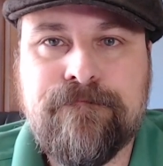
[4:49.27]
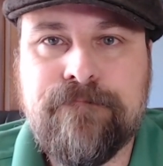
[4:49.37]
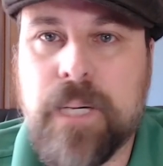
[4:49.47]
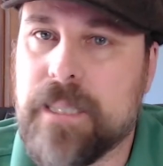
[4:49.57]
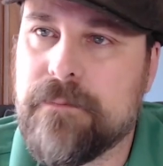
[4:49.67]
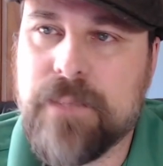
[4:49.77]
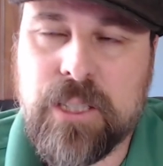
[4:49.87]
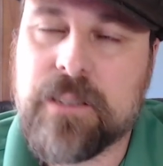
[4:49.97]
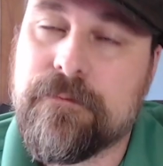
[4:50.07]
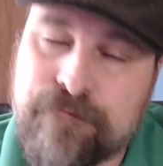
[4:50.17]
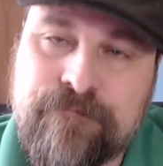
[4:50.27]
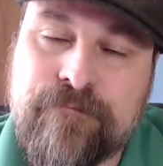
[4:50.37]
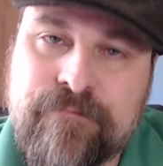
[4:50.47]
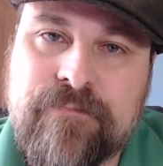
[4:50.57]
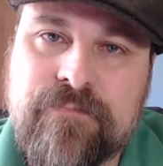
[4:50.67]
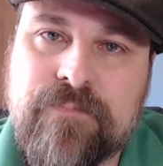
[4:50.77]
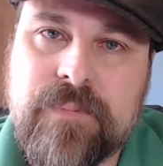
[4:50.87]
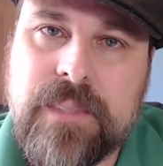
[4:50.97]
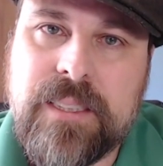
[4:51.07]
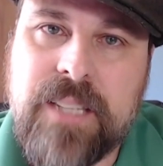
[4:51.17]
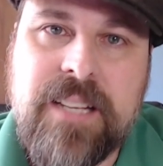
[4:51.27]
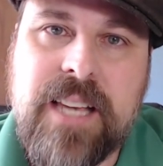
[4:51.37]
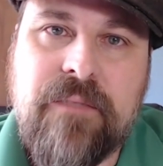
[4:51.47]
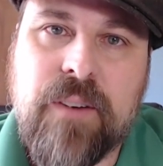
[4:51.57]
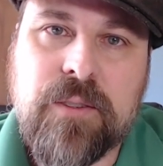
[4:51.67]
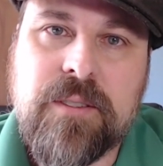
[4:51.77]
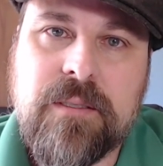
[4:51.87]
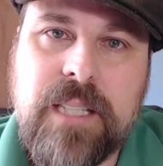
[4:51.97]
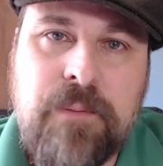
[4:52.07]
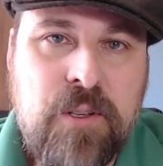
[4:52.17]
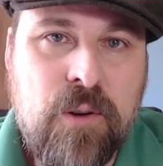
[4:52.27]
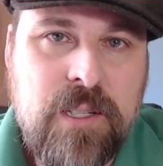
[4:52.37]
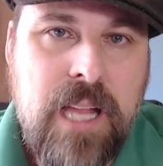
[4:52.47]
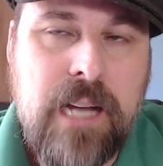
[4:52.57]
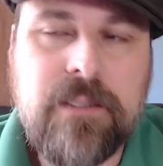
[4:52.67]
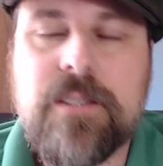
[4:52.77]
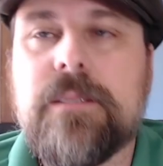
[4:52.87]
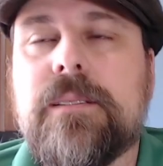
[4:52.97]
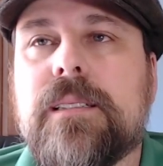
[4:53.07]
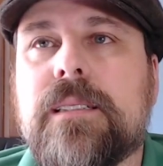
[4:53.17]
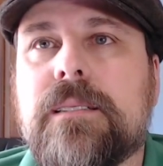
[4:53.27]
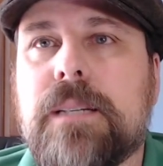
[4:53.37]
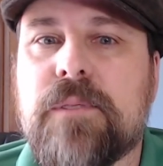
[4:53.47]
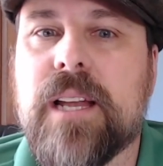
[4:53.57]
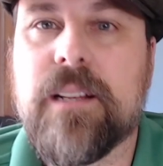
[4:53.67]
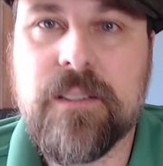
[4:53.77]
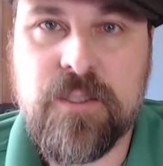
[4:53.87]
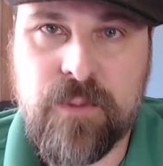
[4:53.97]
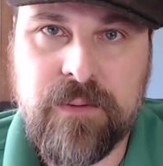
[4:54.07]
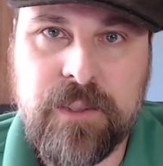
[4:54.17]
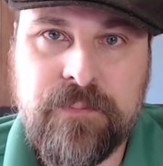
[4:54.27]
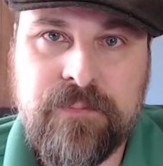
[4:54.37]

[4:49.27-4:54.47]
But look, stay safe, folks. Keep your doors locked. Keep your head on a swivel.